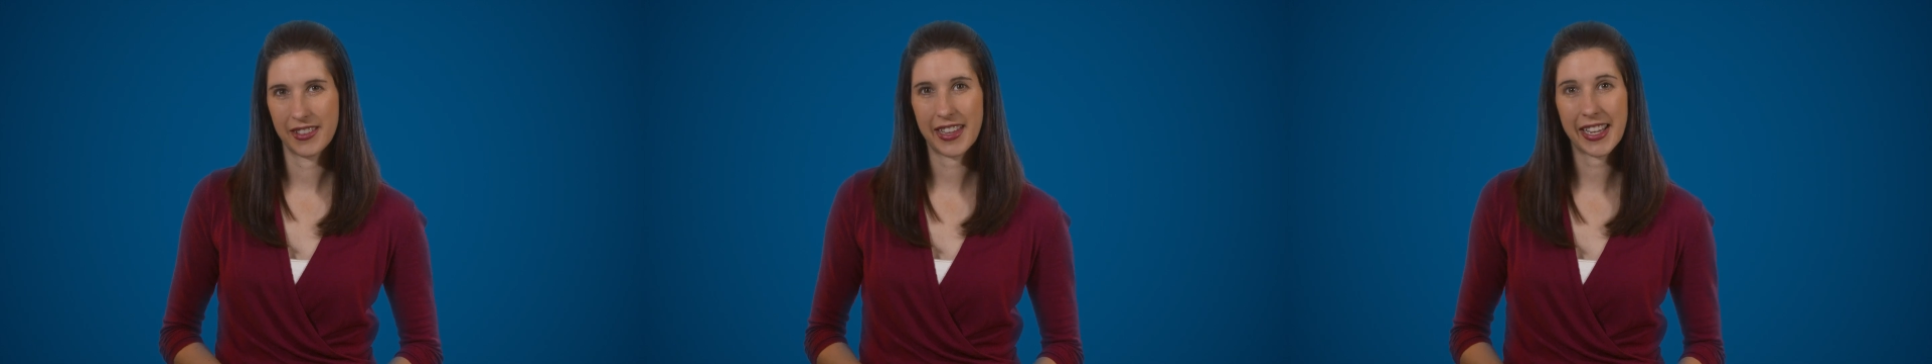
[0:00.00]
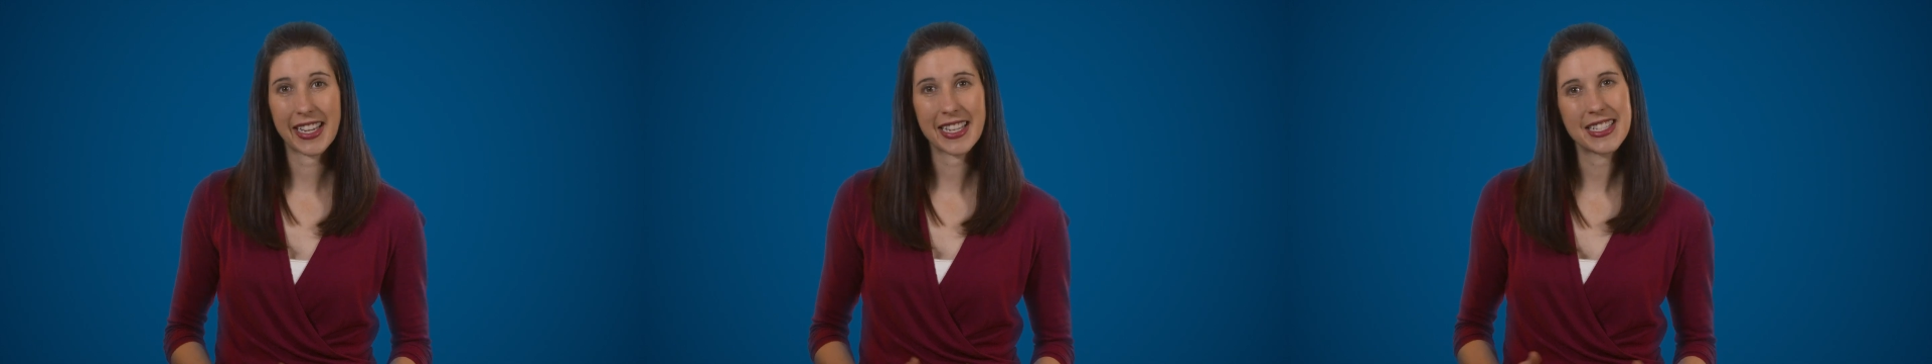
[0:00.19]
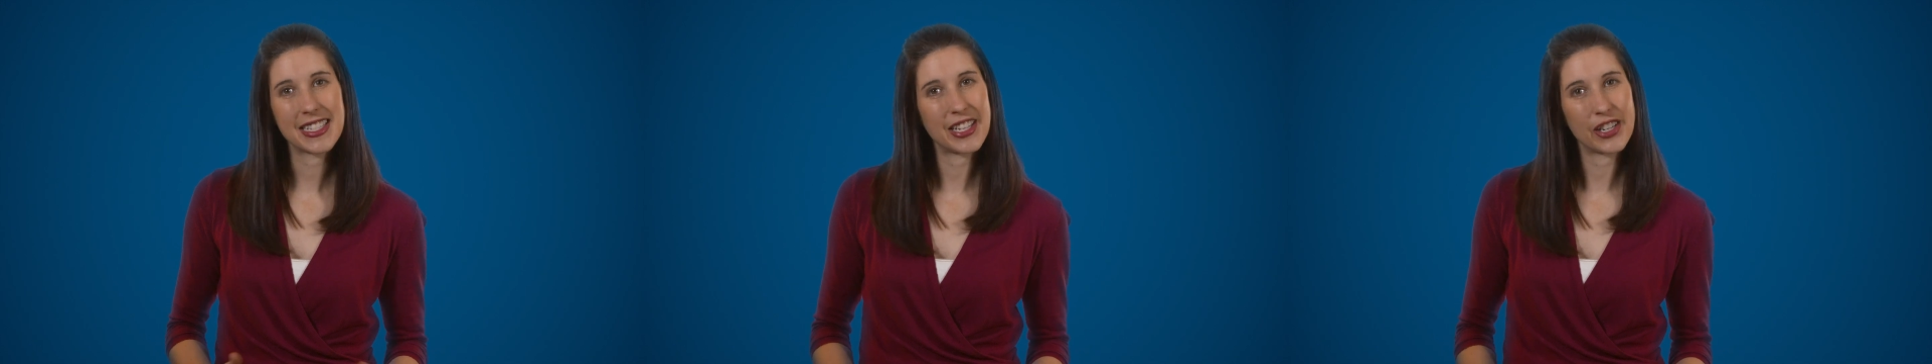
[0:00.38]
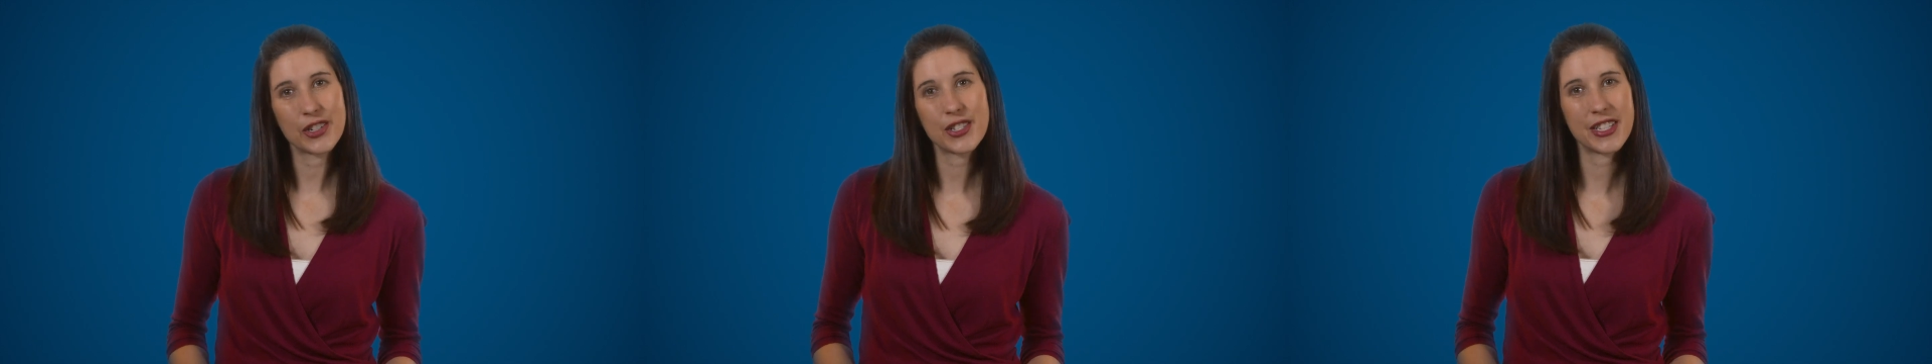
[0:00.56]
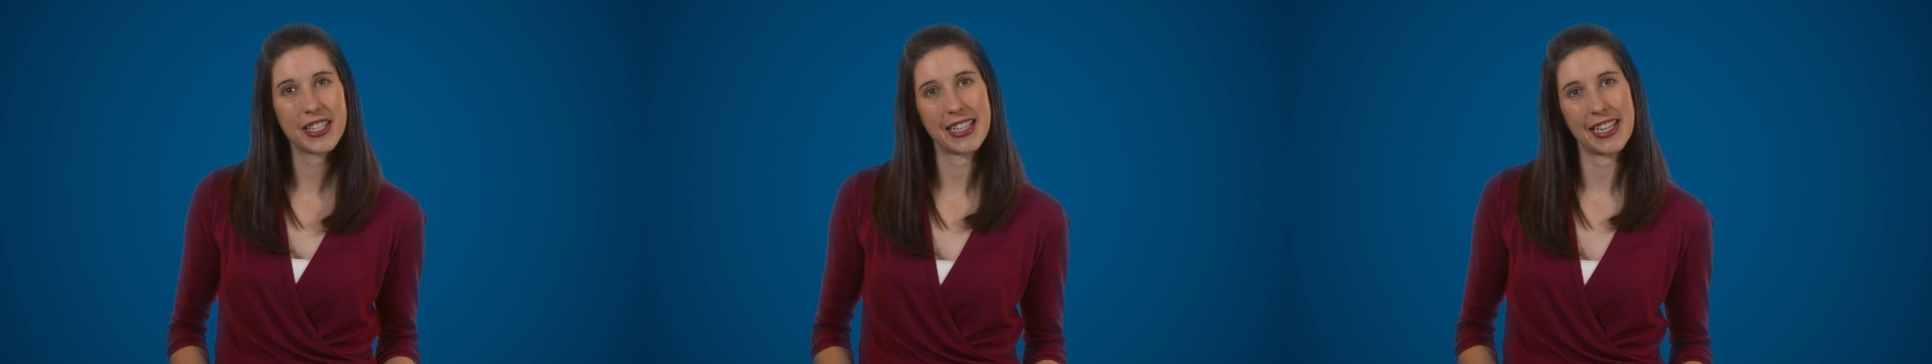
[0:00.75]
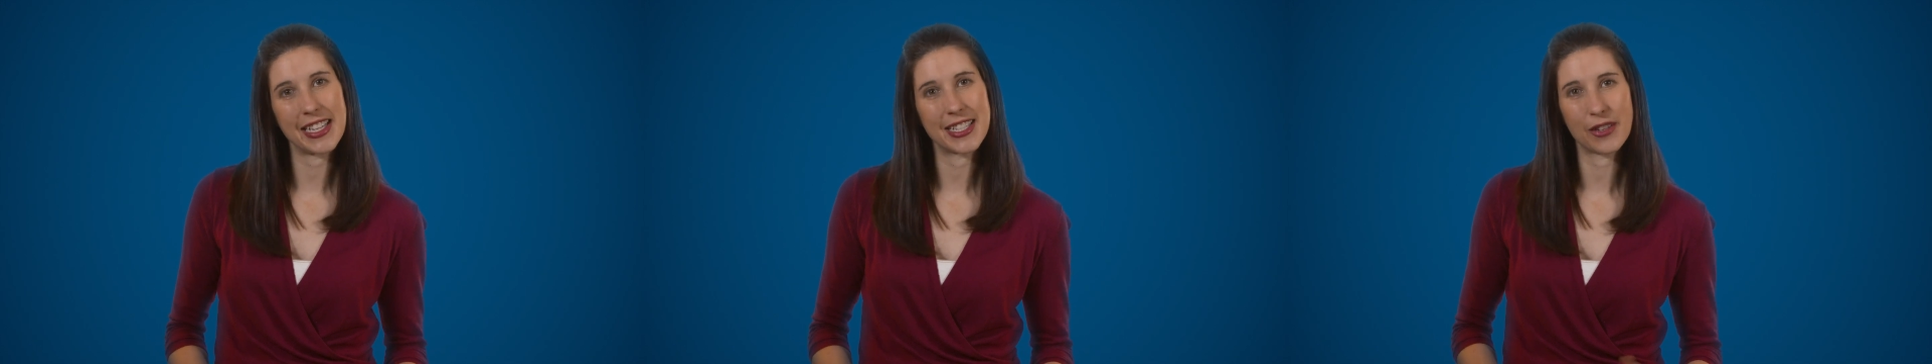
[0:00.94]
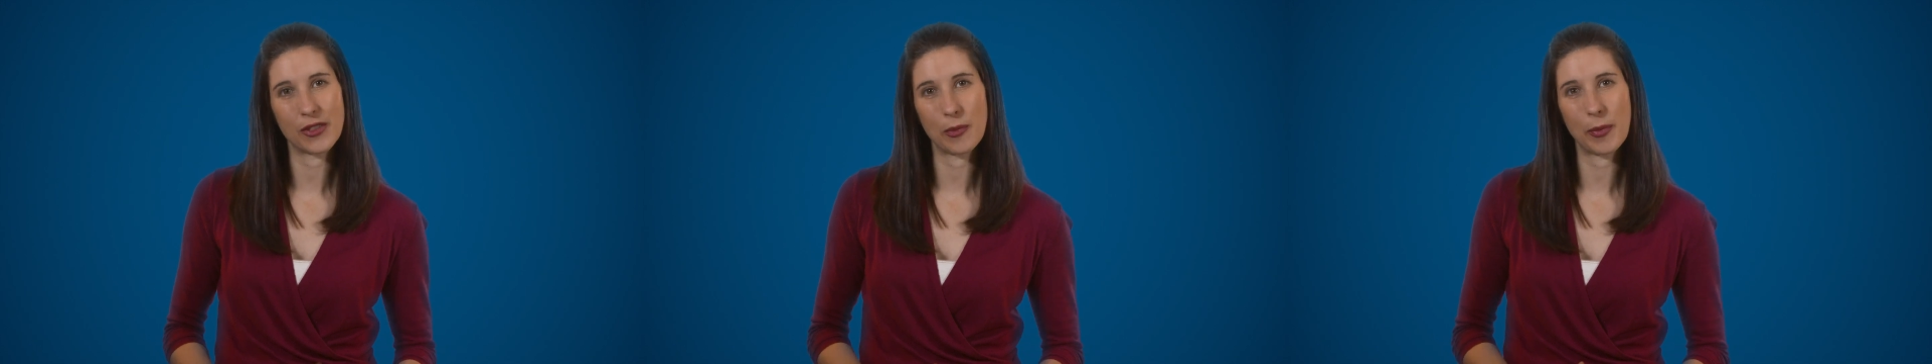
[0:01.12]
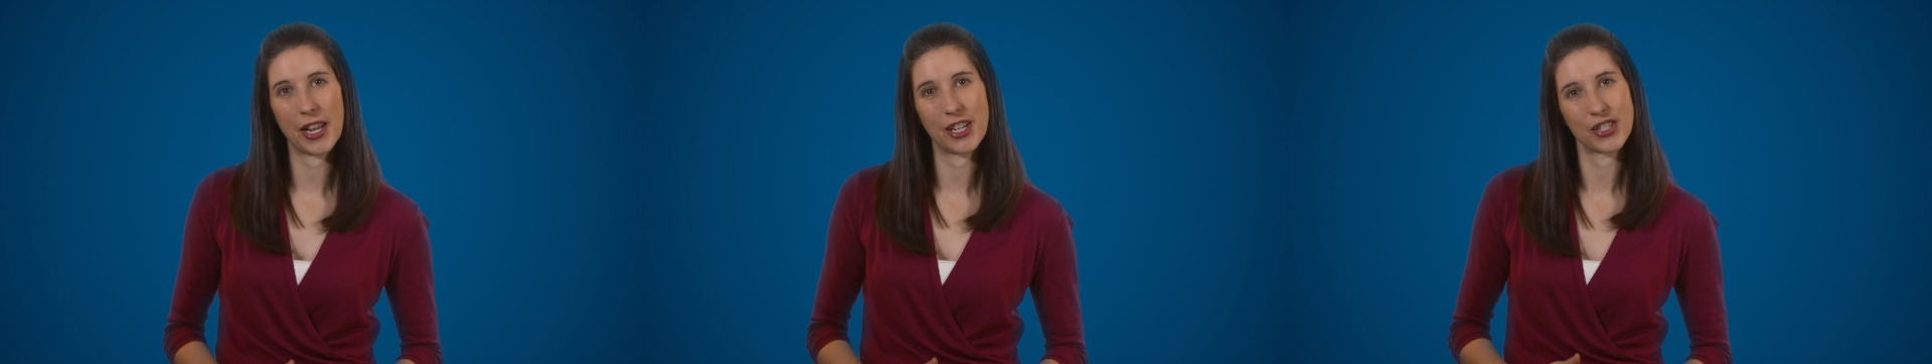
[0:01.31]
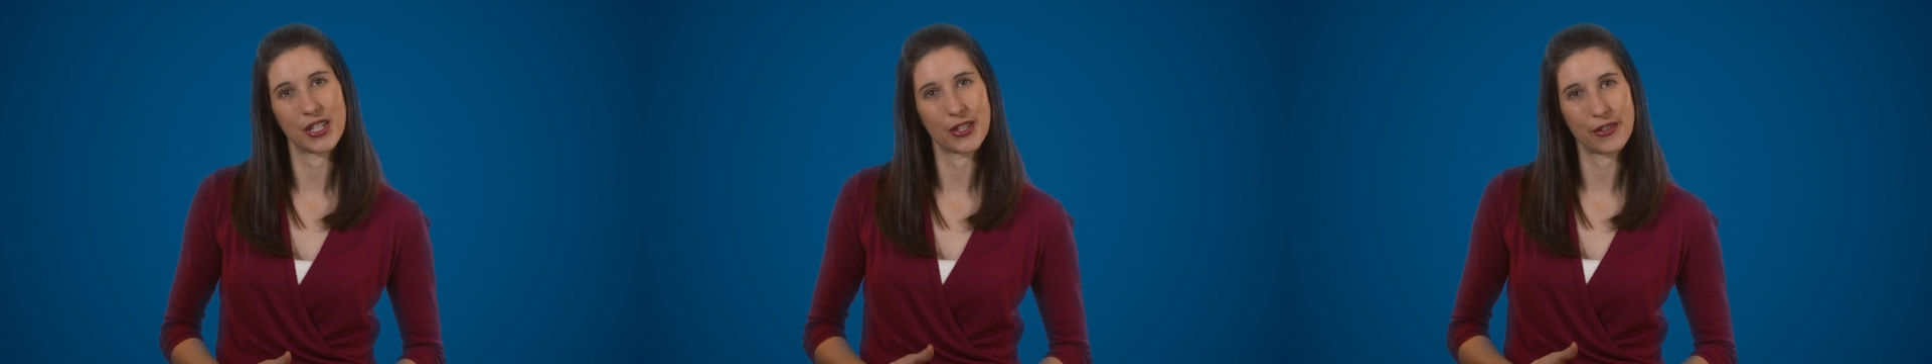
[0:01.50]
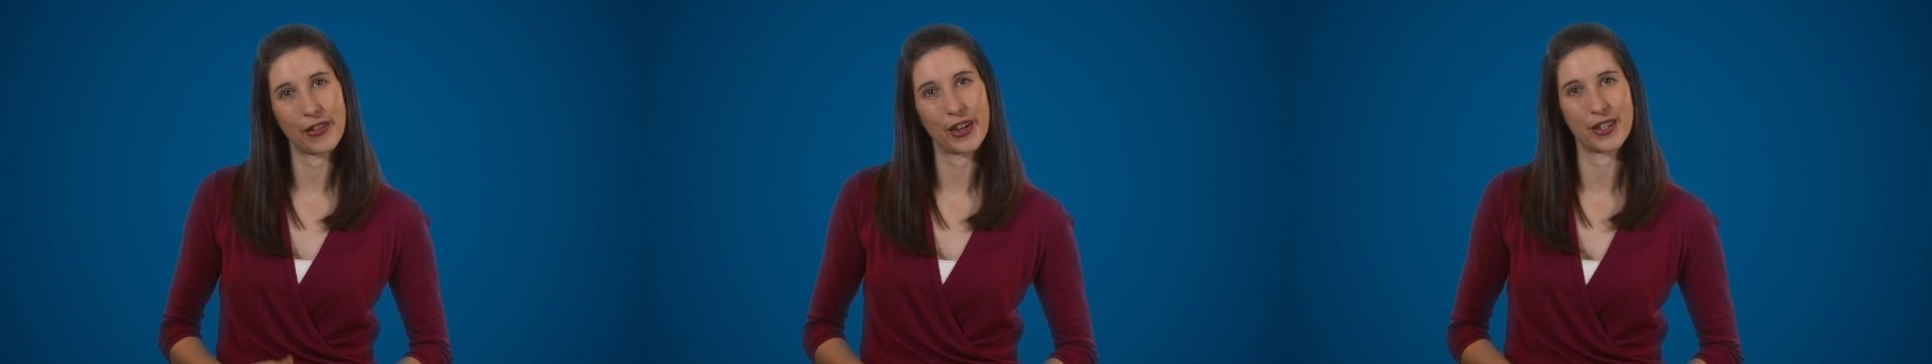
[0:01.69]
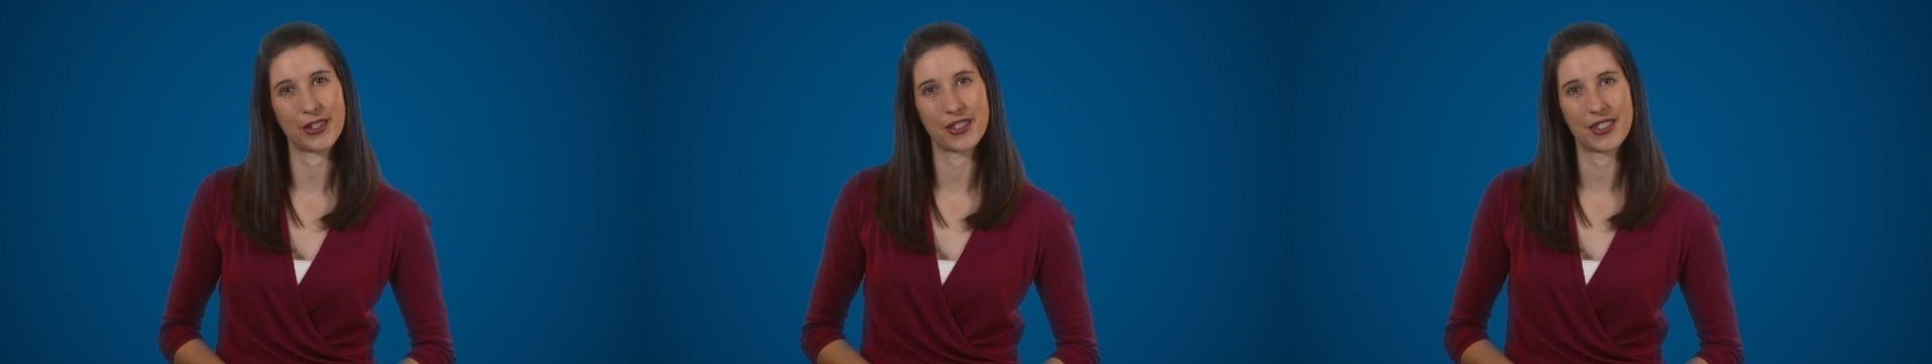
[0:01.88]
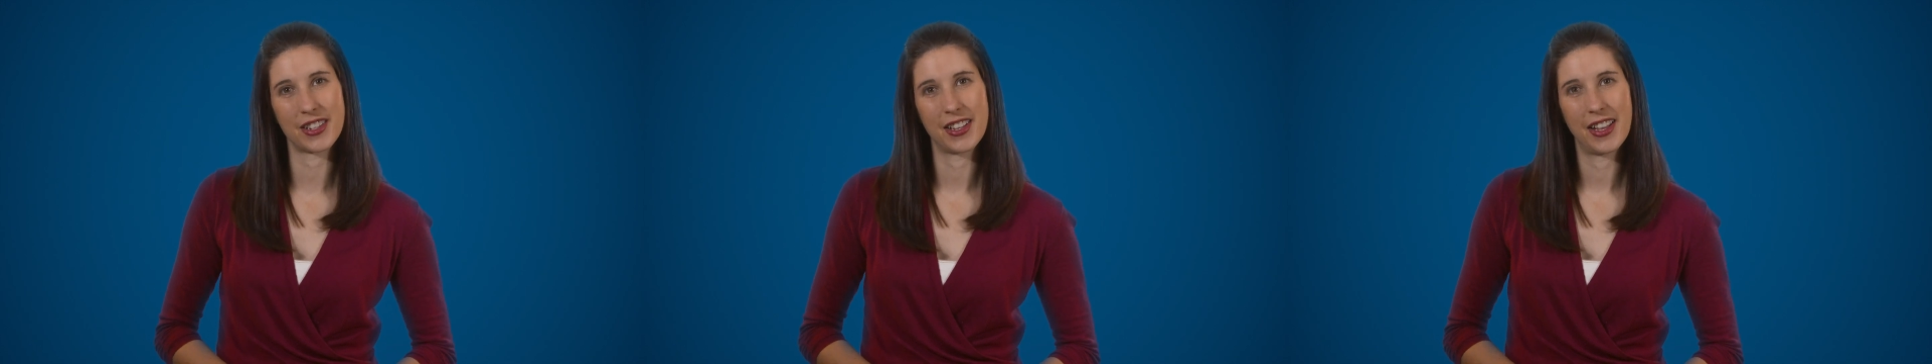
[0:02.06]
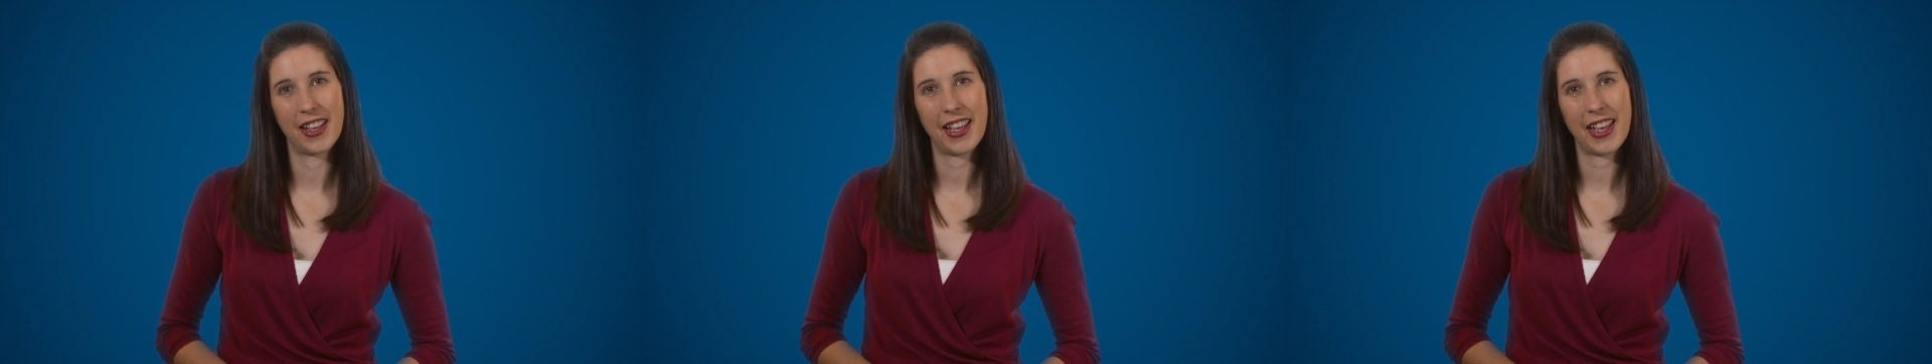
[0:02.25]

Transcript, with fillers: that considers the needs of the patients first